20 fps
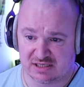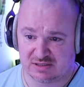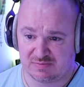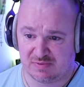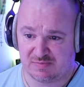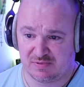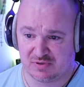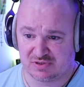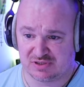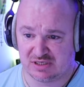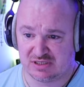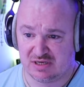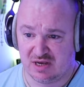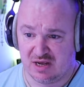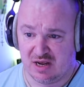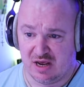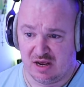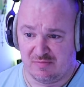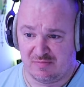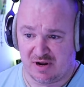to be pushing,
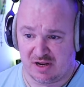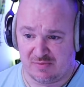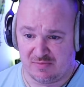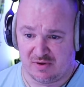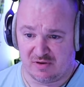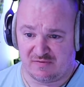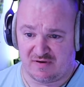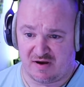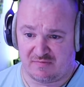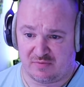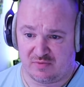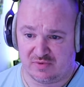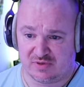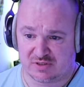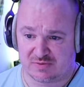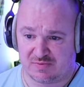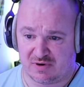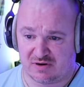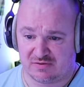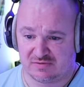make the move happen
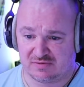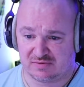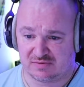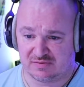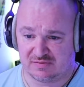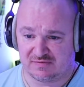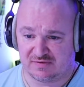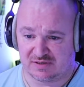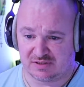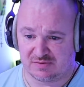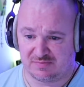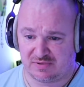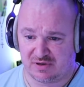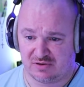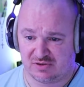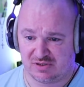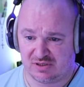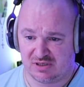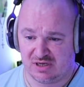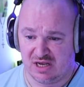with fast
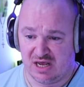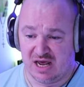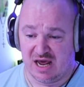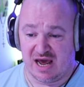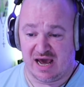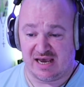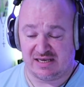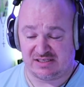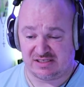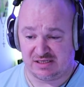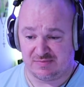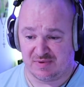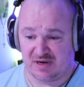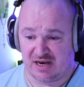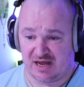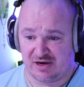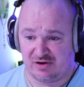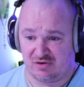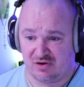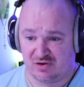approaching. AC
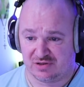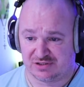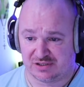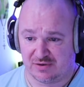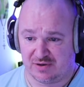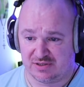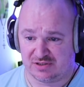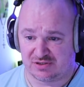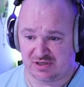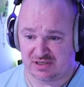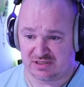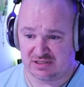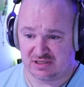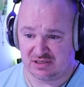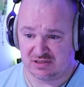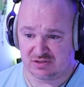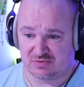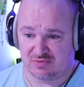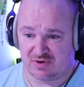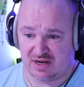Milan are also
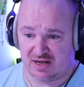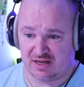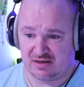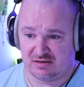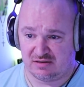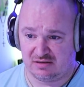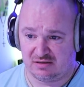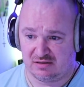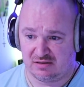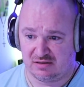interested as well.